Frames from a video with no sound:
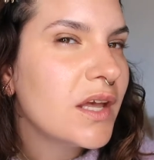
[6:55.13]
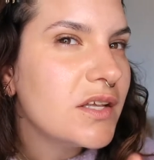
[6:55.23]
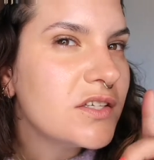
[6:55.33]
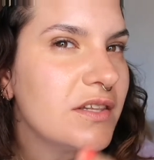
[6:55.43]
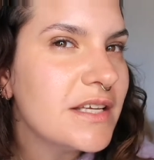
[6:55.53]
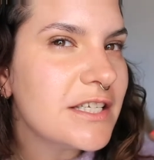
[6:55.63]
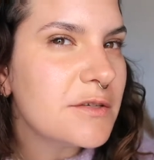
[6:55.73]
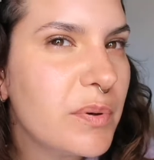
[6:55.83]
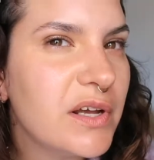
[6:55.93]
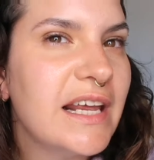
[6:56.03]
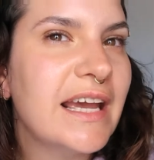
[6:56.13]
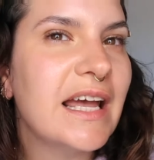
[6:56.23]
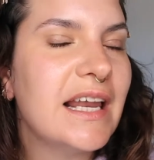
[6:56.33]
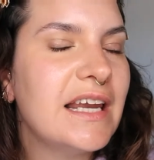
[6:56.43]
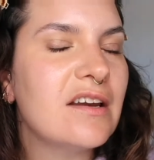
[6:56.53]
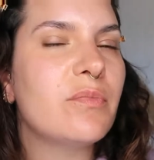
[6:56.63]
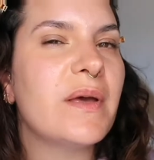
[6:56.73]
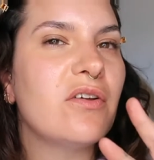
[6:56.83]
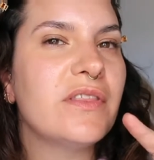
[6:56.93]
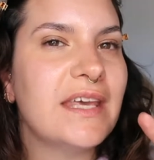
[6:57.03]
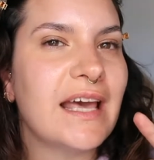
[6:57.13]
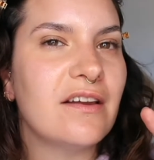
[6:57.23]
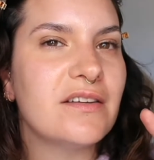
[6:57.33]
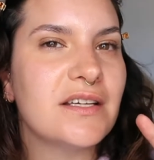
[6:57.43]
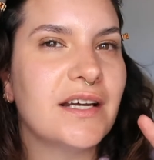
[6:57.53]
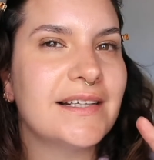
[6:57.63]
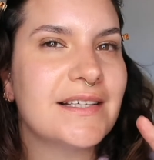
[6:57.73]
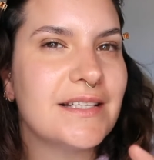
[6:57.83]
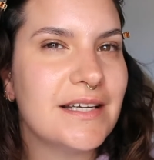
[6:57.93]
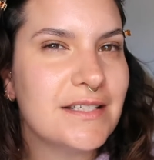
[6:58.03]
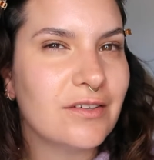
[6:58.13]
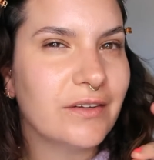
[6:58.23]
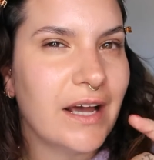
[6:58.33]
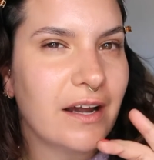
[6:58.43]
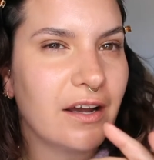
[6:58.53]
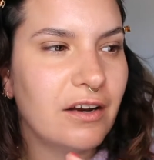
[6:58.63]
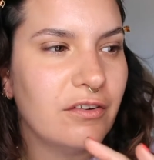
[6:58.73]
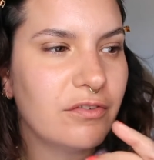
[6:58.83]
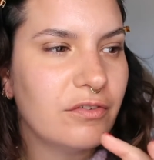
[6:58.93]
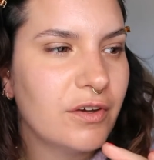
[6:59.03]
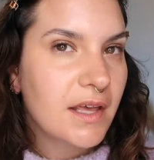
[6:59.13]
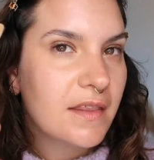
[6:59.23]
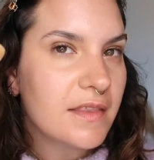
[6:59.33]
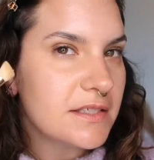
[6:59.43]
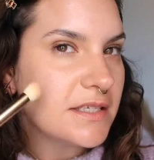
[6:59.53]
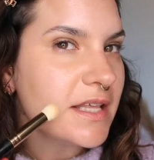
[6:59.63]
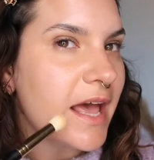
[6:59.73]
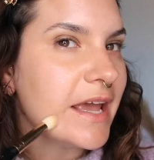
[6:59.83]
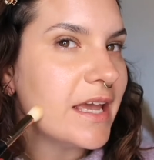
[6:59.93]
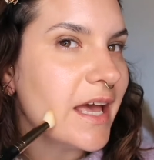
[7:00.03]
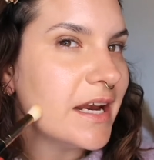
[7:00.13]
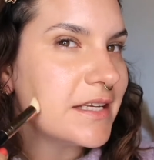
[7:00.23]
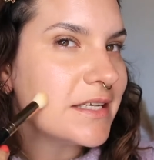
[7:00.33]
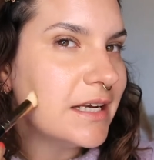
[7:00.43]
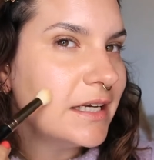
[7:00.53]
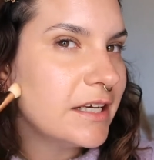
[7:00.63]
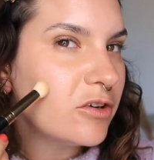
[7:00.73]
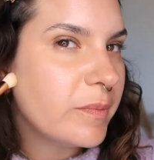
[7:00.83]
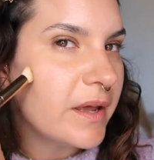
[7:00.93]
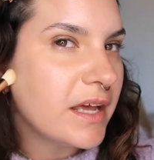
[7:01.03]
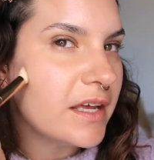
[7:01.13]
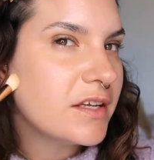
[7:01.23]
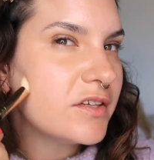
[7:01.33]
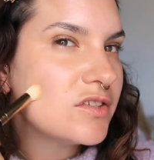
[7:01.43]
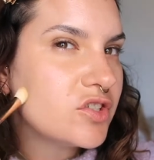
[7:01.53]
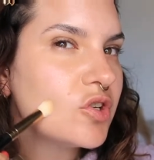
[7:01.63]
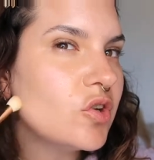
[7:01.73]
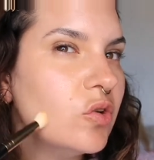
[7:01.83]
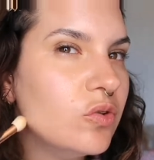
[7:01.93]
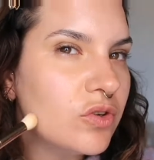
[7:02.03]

So this pulling a little bit on the yellow side, because it is on that kind of, this is the 8, and it's a little bit too